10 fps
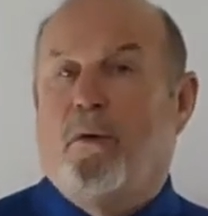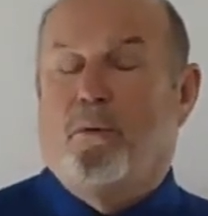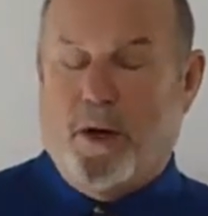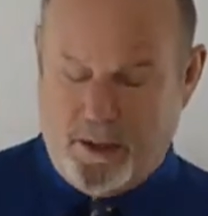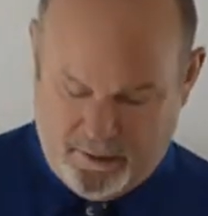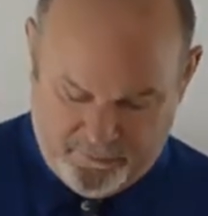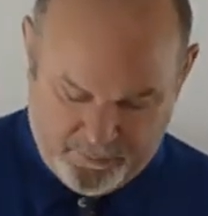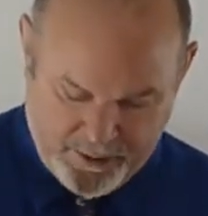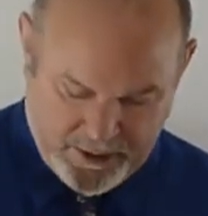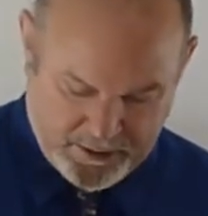right off the
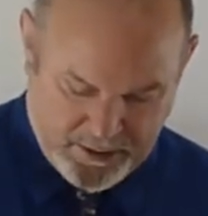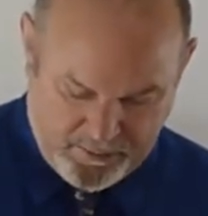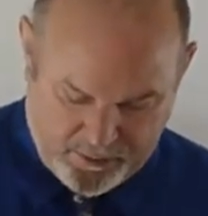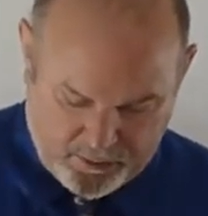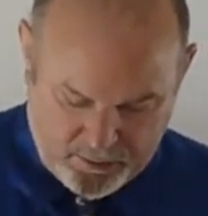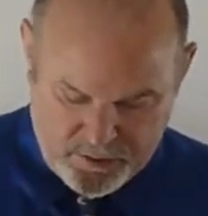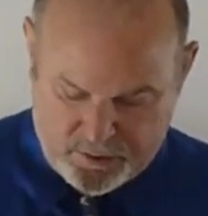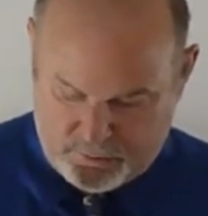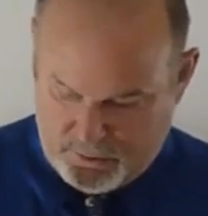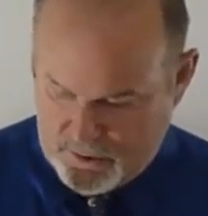bat, and then
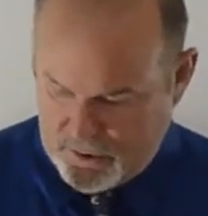also